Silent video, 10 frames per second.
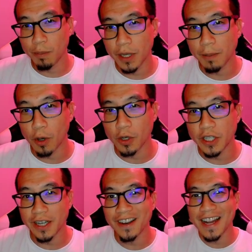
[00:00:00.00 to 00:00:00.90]
Pinkponish
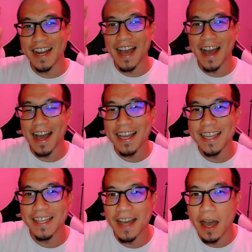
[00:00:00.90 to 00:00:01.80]
here, and I
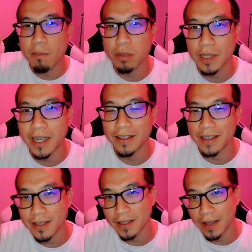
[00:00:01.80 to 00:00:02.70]
cannot play
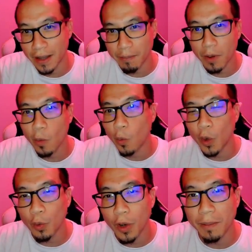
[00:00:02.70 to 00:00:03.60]
this game.
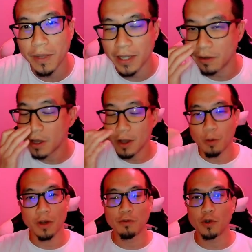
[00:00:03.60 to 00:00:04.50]
What do I mean?
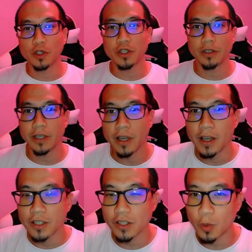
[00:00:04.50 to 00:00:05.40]
Well, unfortunately,
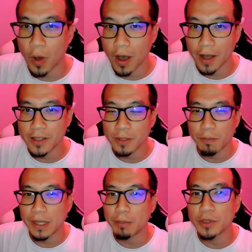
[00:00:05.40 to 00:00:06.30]
squads,
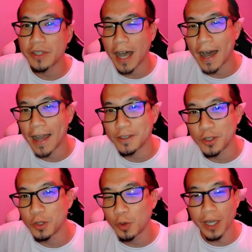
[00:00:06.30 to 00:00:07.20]
people die
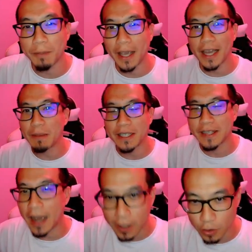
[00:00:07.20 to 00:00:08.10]
too quick. My enemies
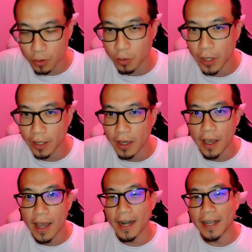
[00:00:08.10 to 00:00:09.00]
die too quick,
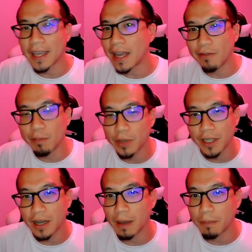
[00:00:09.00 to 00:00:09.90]
and I can't even play
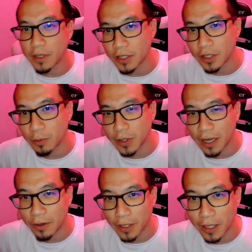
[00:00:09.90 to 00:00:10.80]
competition
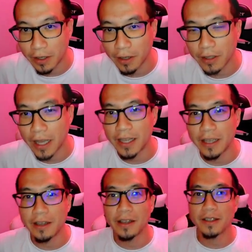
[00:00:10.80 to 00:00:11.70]
without getting
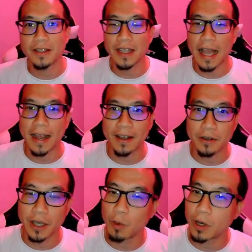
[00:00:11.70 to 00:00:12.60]
any slack.
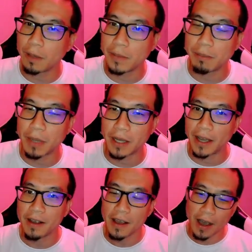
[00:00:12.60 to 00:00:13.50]
Okay, what do I mean by
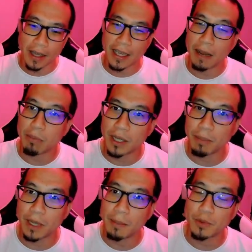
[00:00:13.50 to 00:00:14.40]
that? I can't play
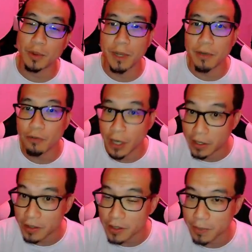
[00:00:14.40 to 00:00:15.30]
pubs with my
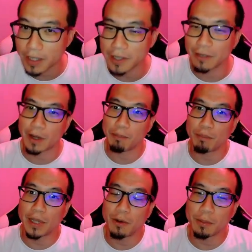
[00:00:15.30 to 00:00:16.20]
friends, because if I
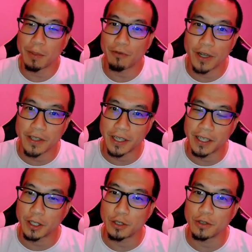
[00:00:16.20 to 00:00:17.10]
play with my friends, I
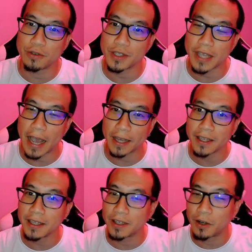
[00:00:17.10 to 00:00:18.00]
get accused of
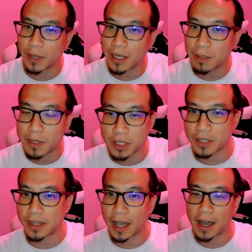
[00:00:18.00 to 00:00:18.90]
stacking, and all my enemies
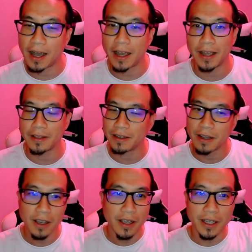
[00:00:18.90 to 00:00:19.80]
just die, and then,
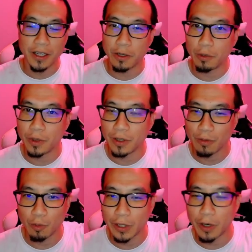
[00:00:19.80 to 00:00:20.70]
you know,
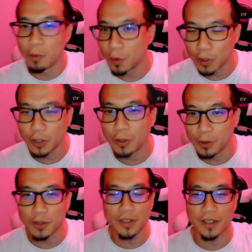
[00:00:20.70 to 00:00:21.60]
we don't
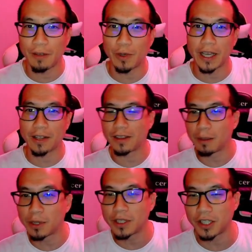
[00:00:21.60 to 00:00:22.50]
lose. We get
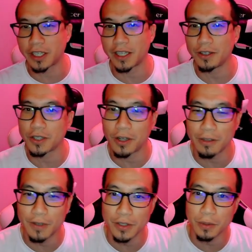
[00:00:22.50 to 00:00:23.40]
double-digit kills, all
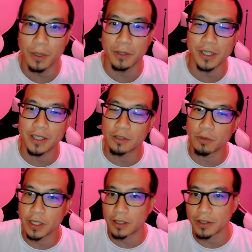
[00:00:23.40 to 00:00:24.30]
of us almost, and it's
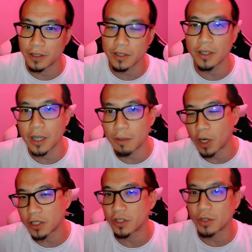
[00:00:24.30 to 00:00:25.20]
ridiculous. Come
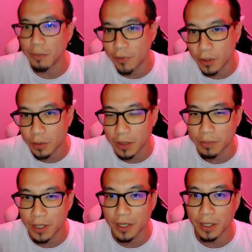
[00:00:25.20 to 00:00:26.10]
watch the stream if you don't know what I'm
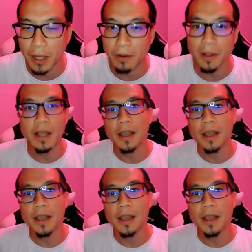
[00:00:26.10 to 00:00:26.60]
talking about.